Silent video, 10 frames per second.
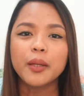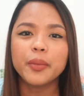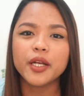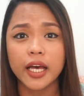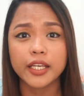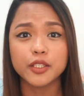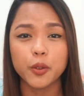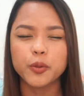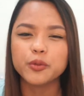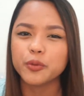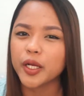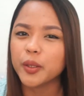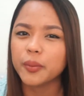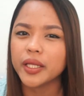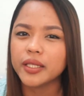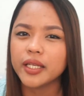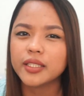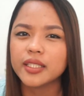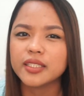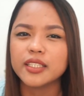But I don't recommend
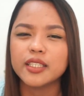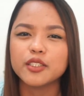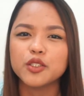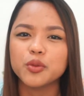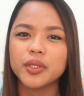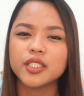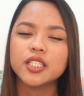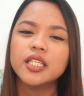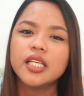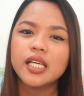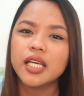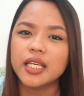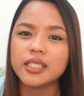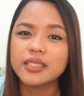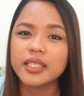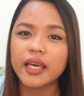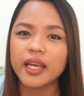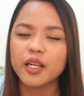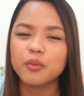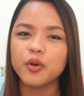it kasi that's too much heat sa
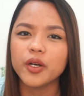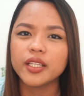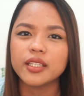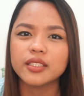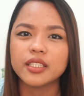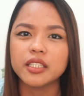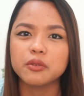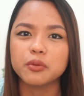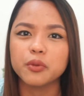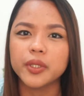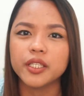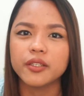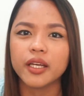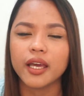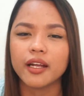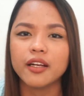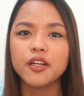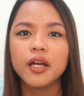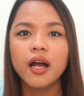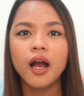hair mo and that's gonna ruin your
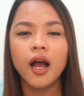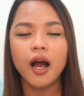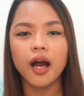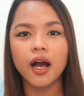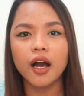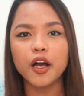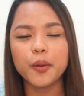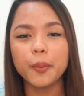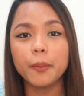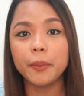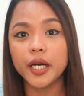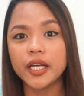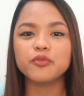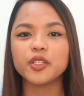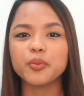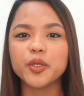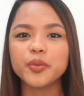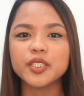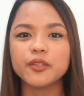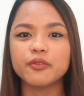hair. But for the
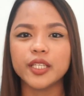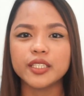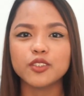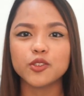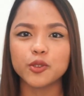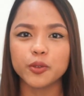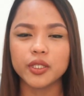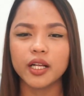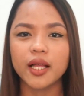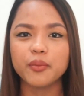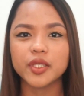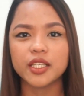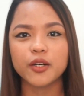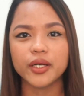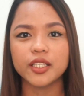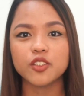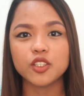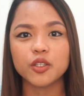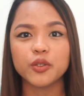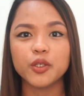purpose of this tutorial, I'm gonna go ahead and
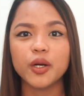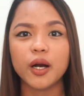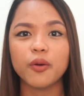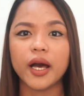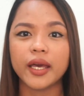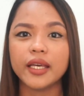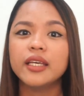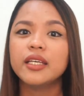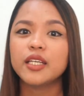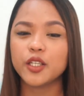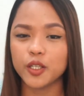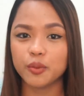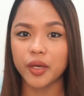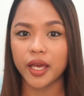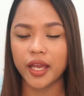show you how I curl my